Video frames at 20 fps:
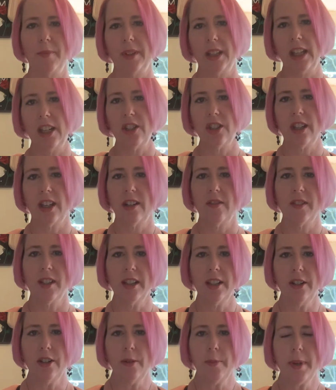Each gives a
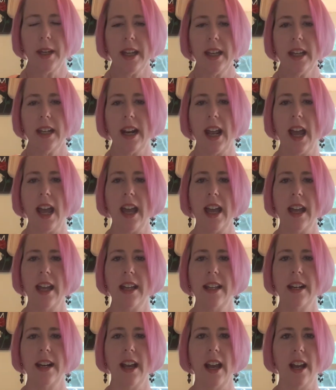little bit
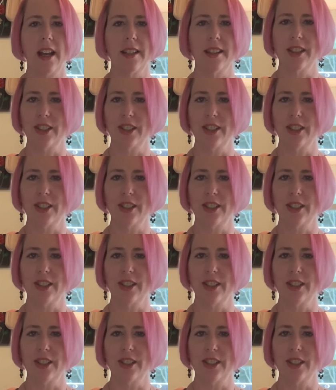and